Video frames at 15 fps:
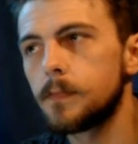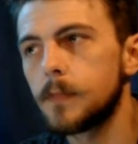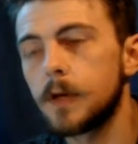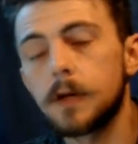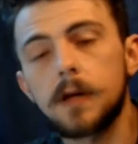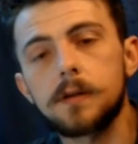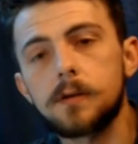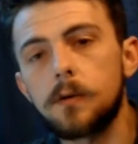
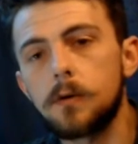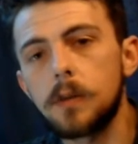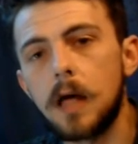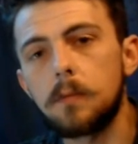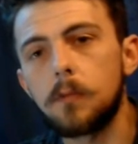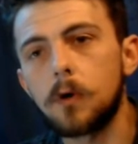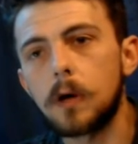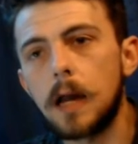it gets a whole
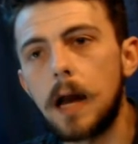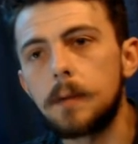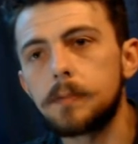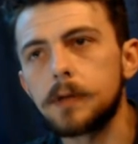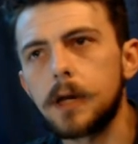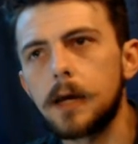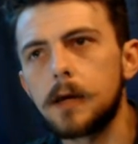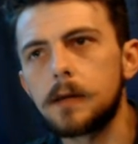lot more
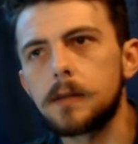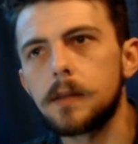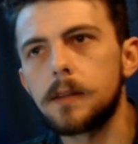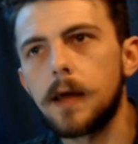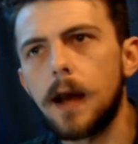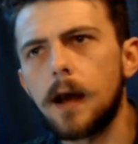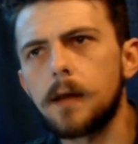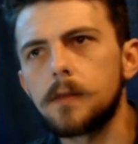complicated than
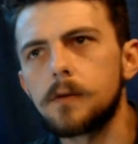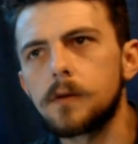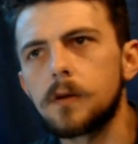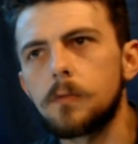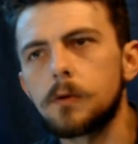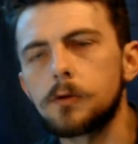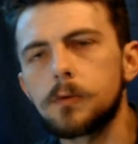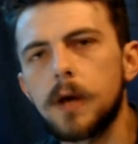that, and there's
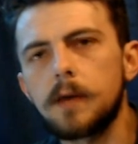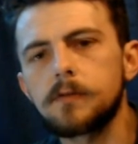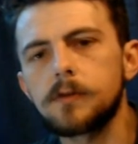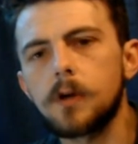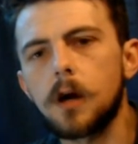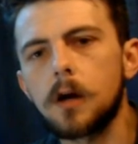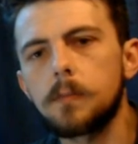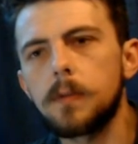so much we have to
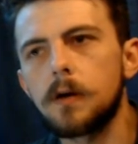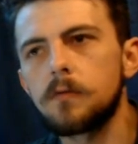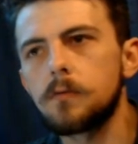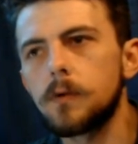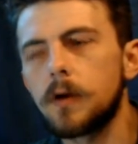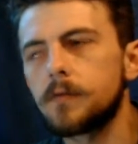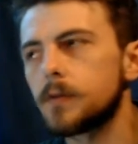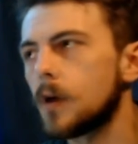talk about.
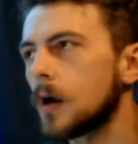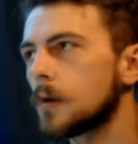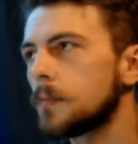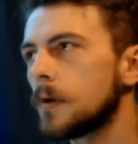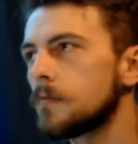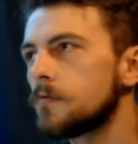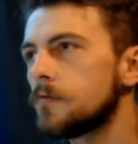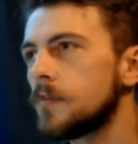We have to talk
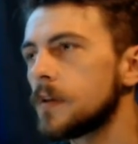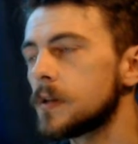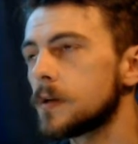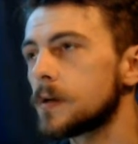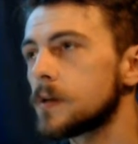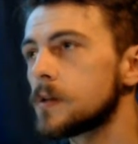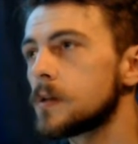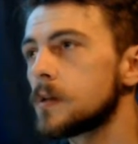about
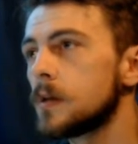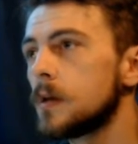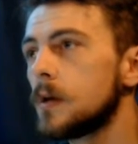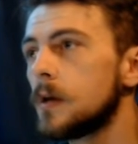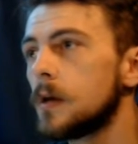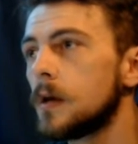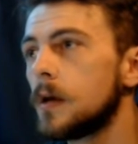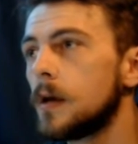physics
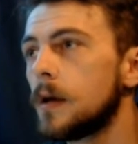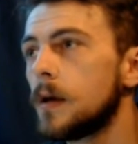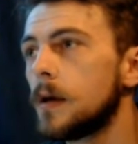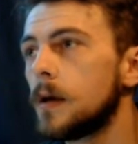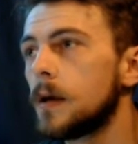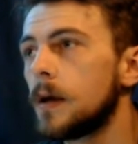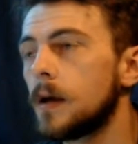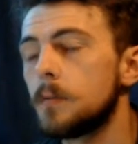
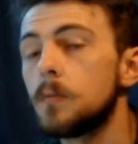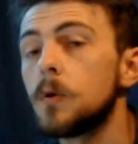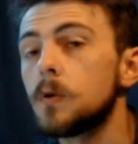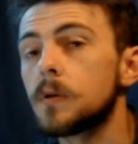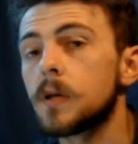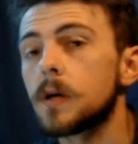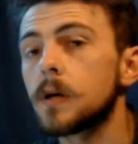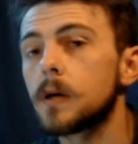and
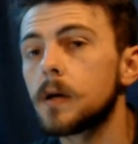music